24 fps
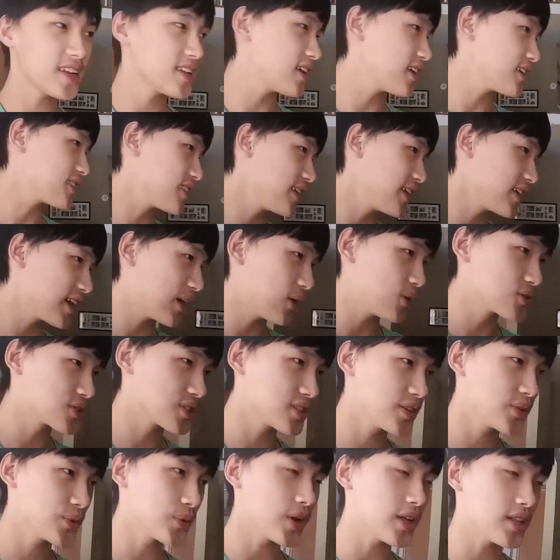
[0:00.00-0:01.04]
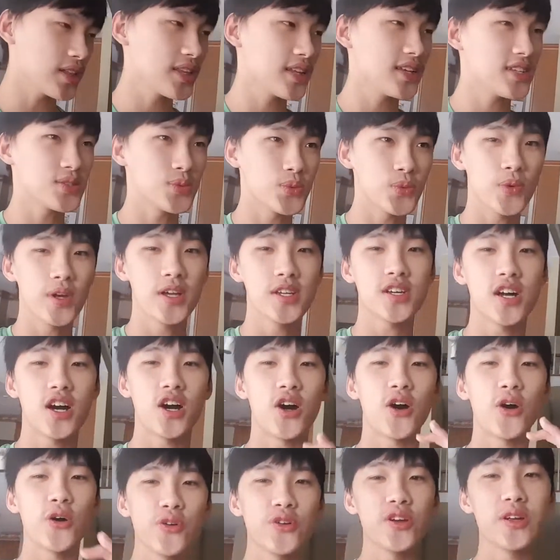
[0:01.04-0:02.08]
I did not think I was gonna at least reach
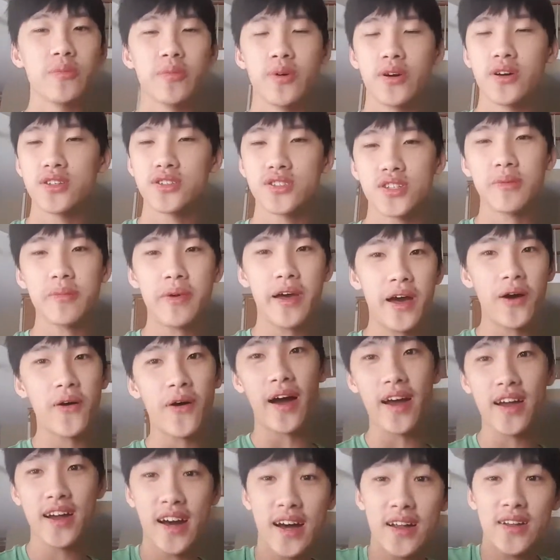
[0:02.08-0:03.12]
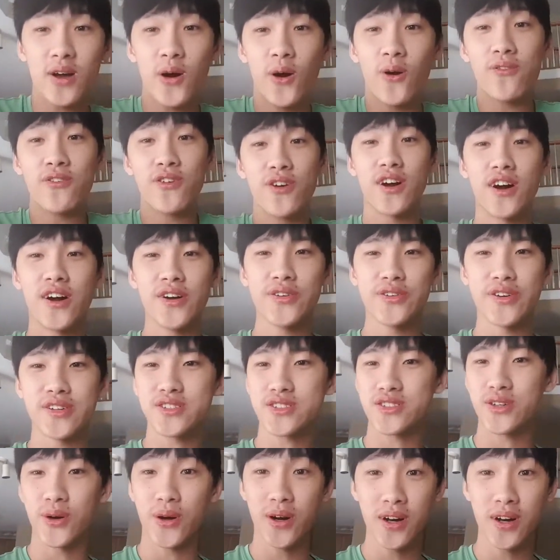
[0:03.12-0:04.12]
100, but somehow I got over 100,